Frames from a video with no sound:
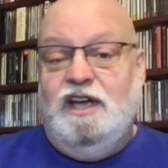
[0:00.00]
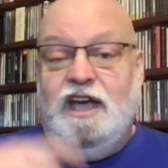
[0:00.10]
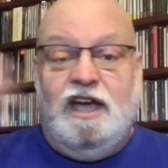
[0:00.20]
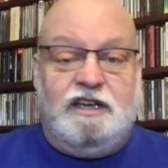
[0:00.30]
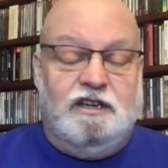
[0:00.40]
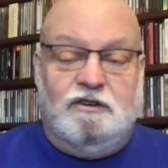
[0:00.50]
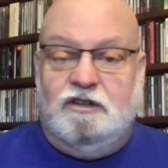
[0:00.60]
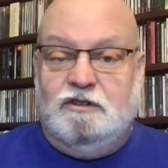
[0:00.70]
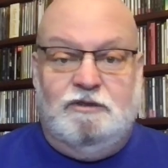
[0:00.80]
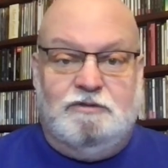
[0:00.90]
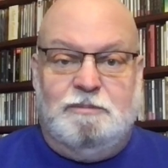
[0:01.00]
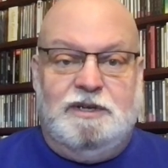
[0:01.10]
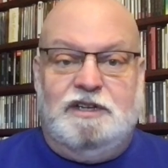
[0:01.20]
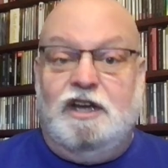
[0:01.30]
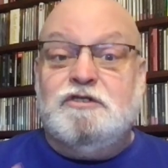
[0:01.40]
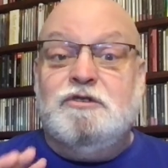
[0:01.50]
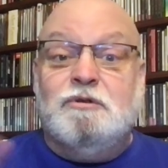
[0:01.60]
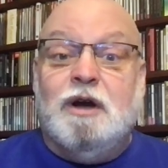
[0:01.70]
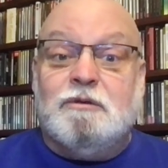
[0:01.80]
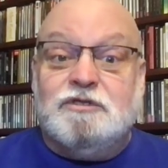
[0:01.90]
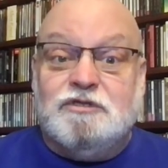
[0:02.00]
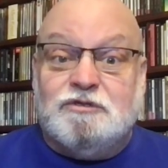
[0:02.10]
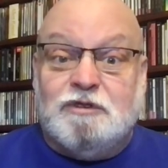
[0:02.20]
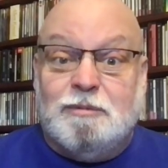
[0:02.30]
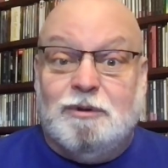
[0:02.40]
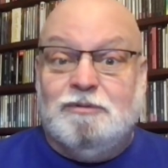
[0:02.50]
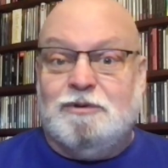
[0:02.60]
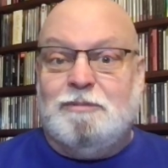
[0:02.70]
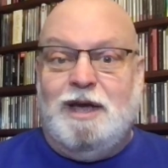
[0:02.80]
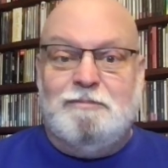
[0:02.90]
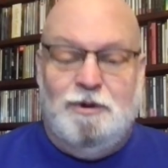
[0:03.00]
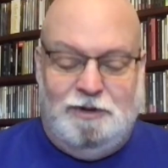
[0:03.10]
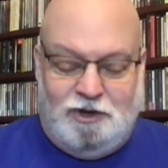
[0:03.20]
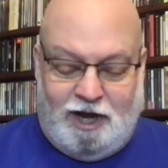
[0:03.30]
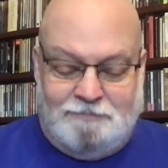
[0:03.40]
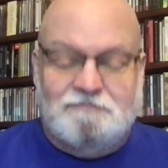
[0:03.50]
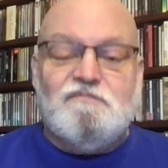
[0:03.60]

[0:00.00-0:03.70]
hacking all over me and I knew I was in trouble from that moment on.